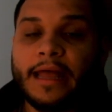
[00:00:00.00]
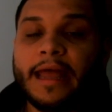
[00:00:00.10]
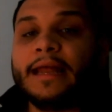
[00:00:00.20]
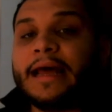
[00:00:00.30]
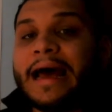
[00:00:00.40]

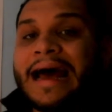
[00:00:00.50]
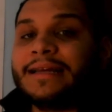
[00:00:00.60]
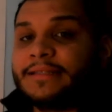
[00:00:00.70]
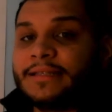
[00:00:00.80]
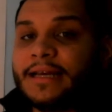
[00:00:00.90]
and I
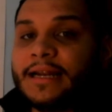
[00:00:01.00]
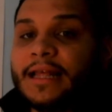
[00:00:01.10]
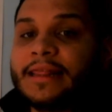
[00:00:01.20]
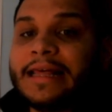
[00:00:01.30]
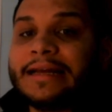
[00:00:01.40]
said
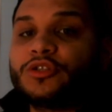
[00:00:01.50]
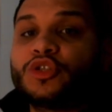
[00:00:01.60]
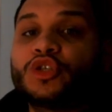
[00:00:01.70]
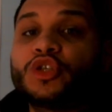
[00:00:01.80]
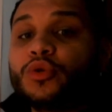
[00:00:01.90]
that
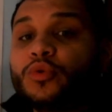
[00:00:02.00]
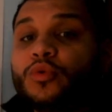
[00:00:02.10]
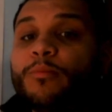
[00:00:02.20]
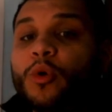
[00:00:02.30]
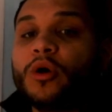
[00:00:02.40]
two
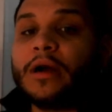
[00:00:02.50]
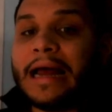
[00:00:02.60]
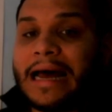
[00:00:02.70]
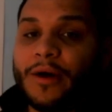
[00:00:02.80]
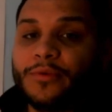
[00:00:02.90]
more
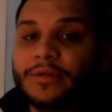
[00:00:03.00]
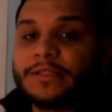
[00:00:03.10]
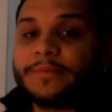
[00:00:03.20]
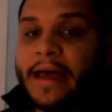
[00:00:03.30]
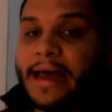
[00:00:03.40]
hours
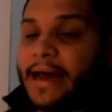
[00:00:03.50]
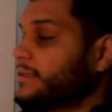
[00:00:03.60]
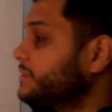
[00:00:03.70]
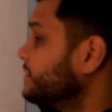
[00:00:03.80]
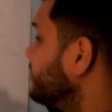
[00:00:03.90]
passed,